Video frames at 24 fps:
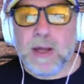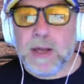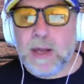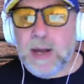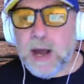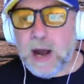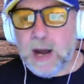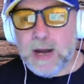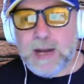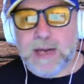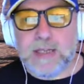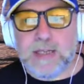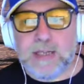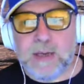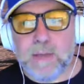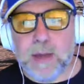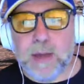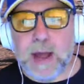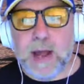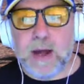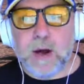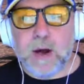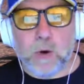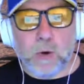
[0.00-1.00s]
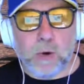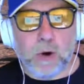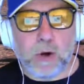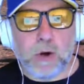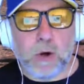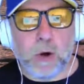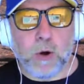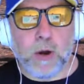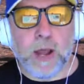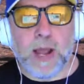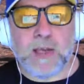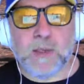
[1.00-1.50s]
an Intermat, or a
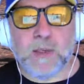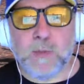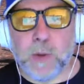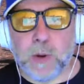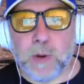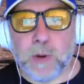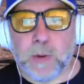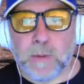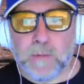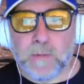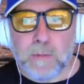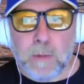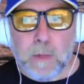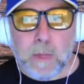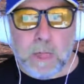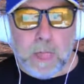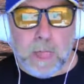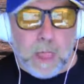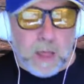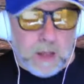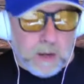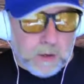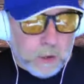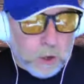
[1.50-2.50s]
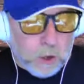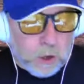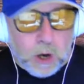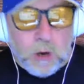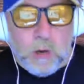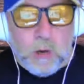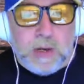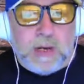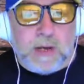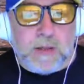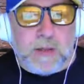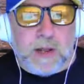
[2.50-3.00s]
ConExpo. Not
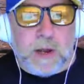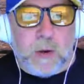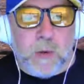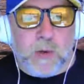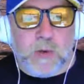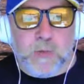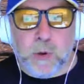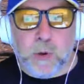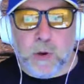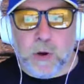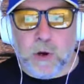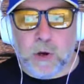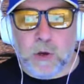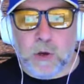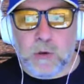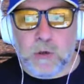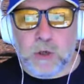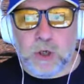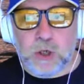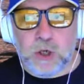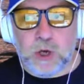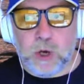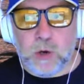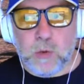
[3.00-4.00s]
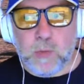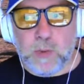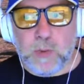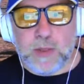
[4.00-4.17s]
only do they always put on a good show,